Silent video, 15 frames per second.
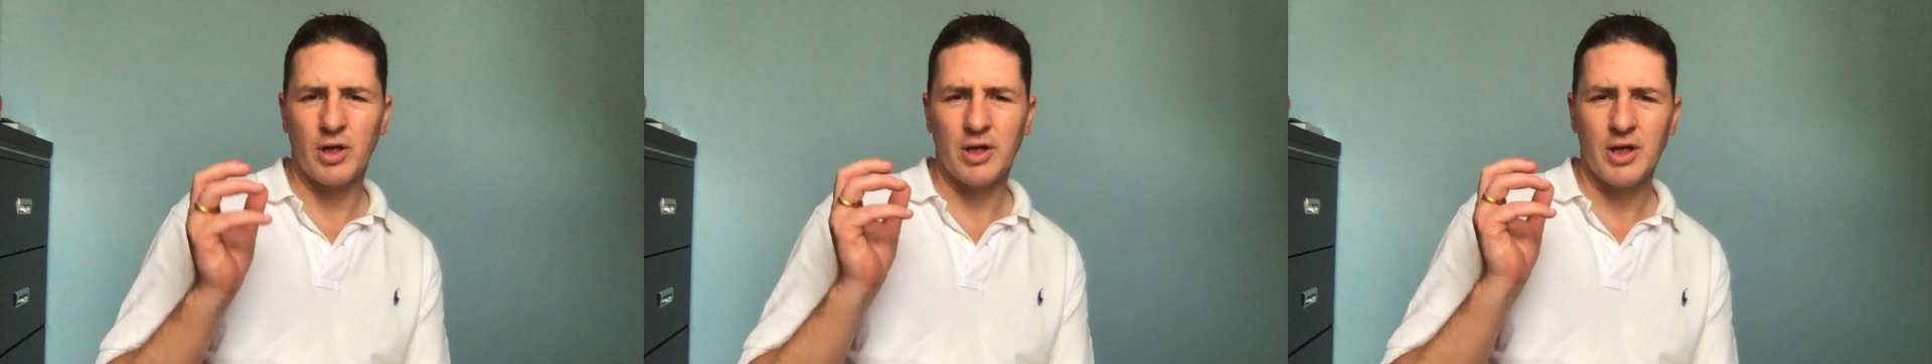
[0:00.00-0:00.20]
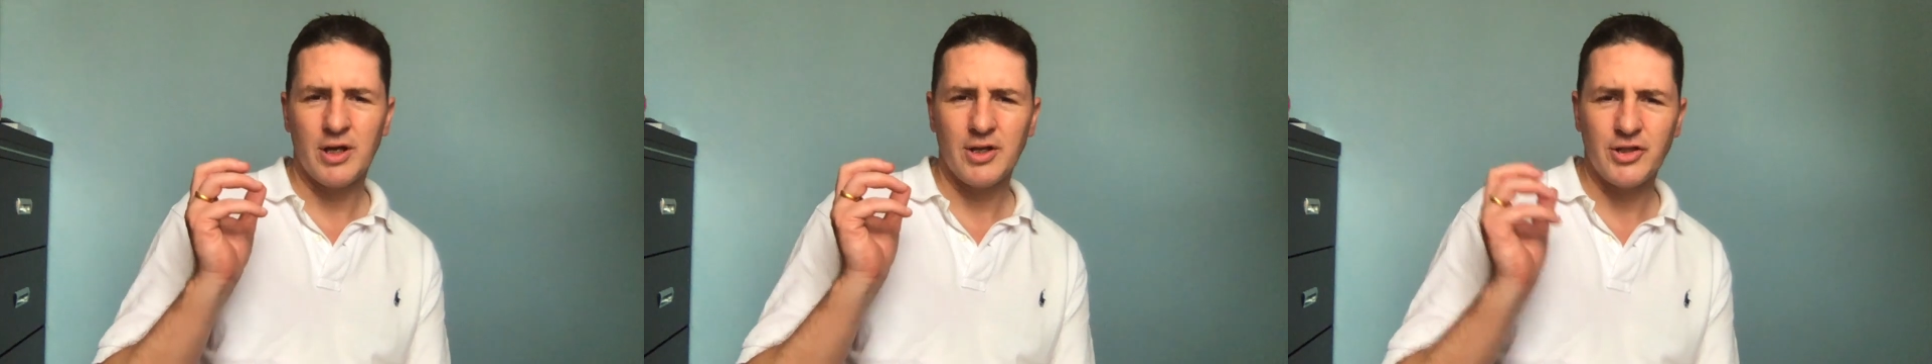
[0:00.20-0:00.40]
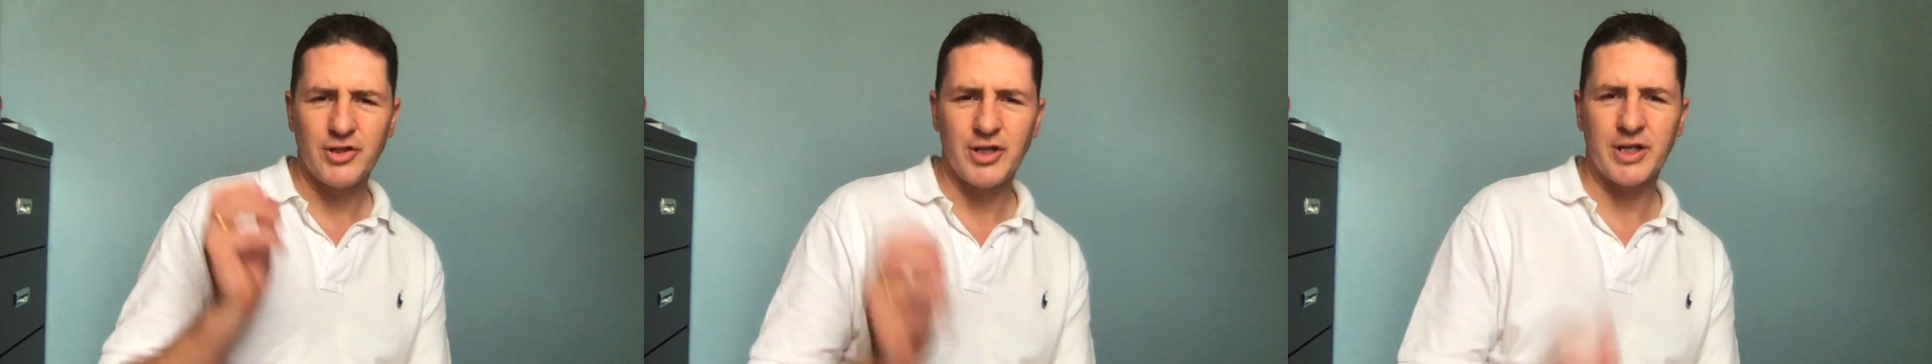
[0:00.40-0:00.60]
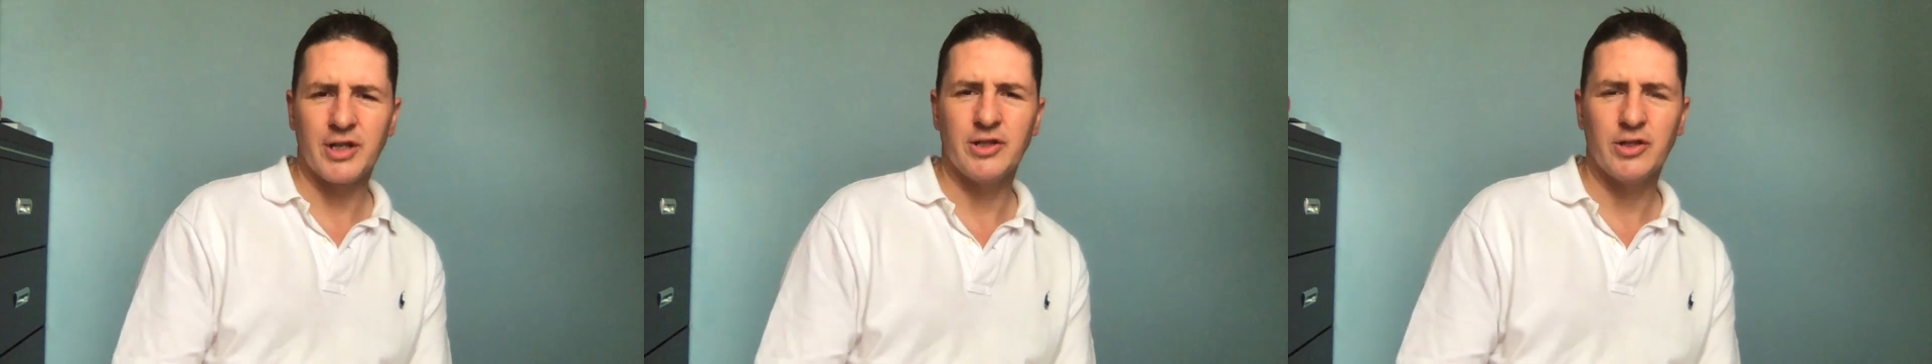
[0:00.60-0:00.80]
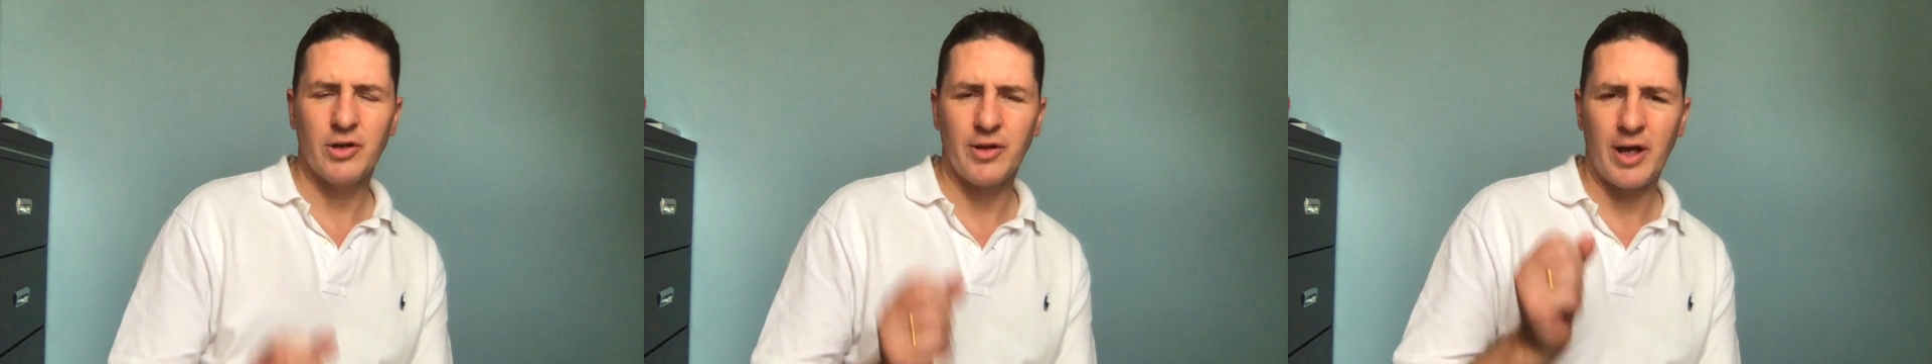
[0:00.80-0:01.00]
that she
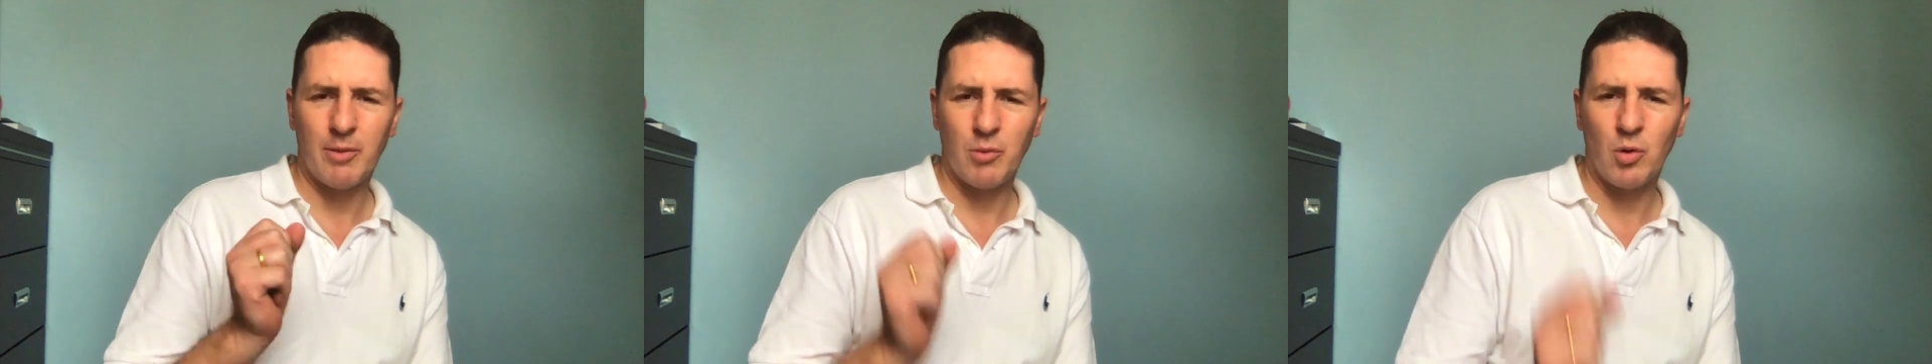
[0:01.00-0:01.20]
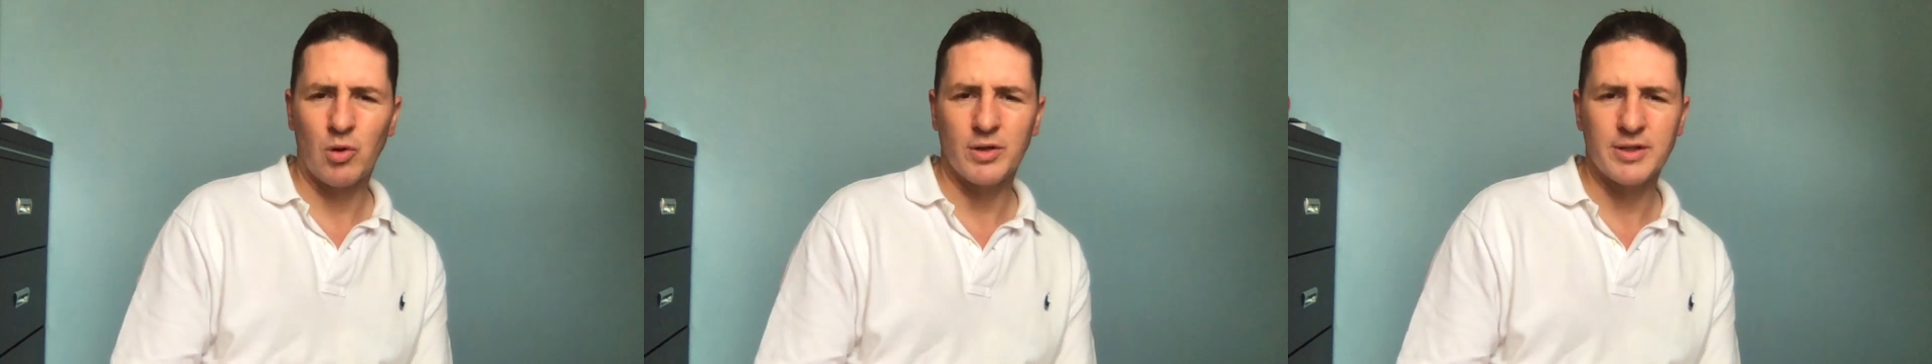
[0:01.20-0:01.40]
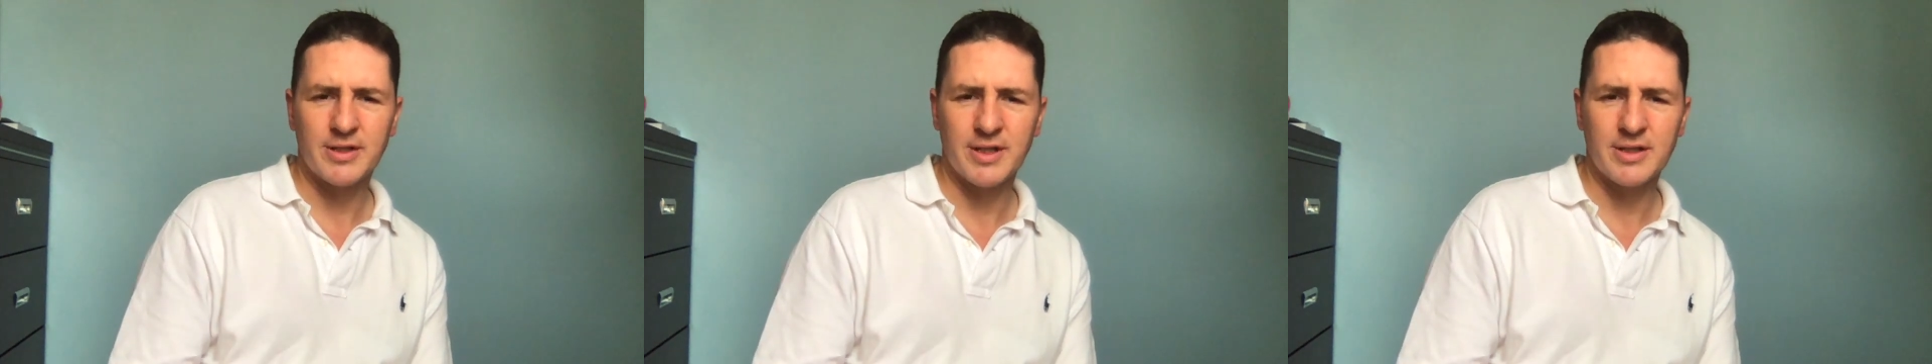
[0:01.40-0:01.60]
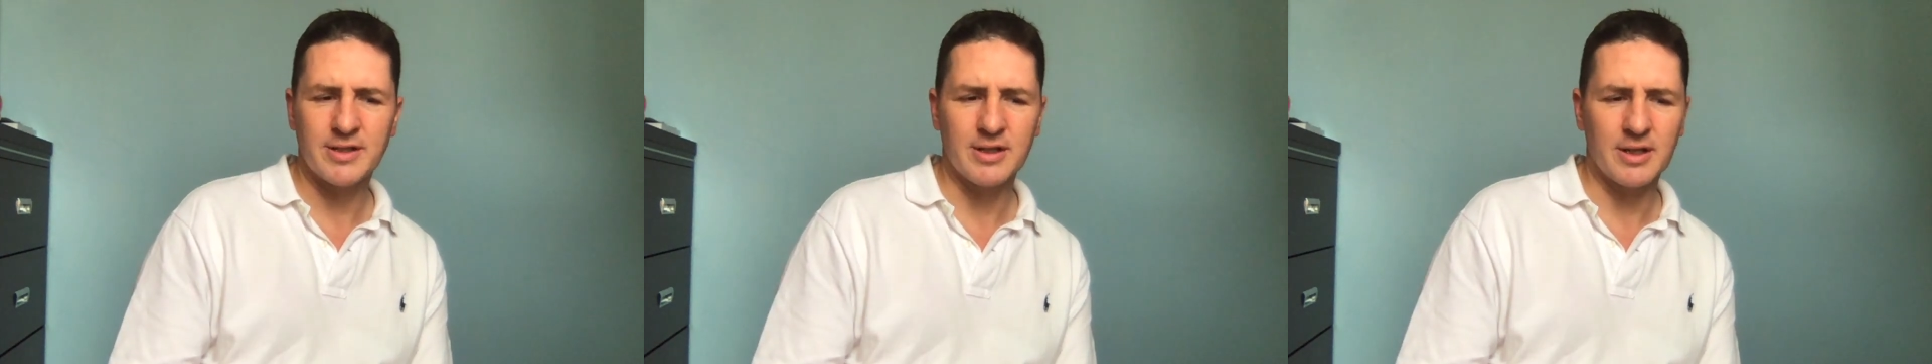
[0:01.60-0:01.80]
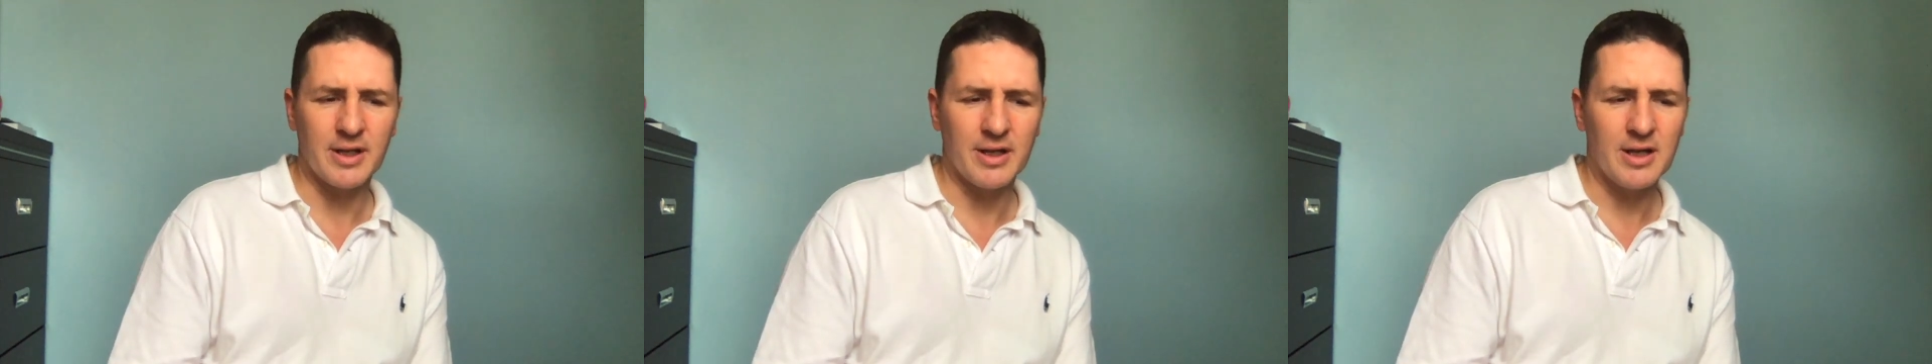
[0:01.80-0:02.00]
can do that more
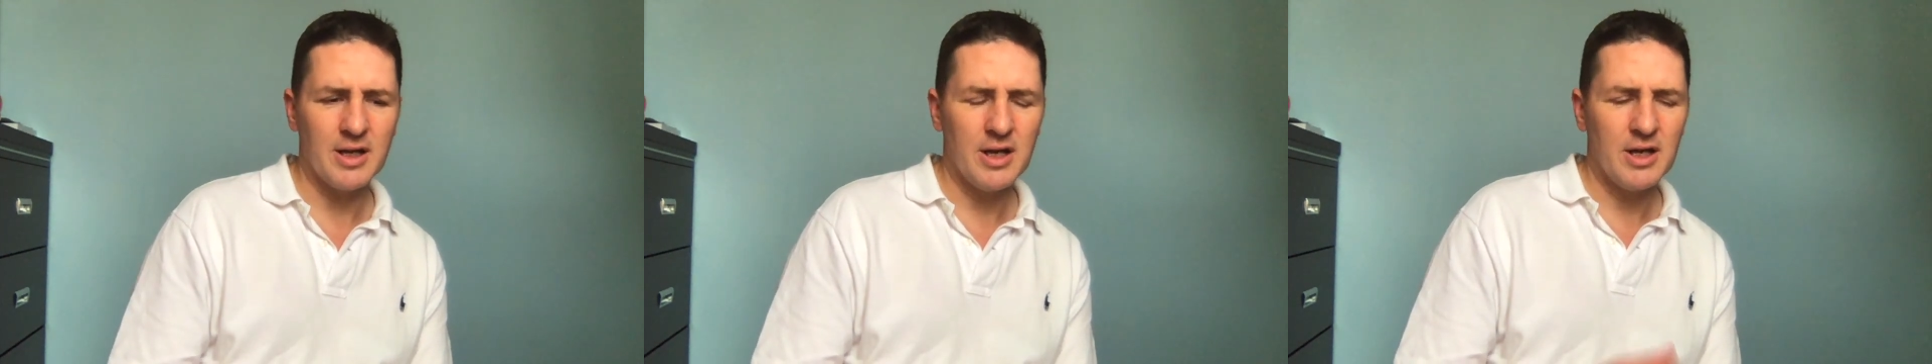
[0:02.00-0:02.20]
consistently.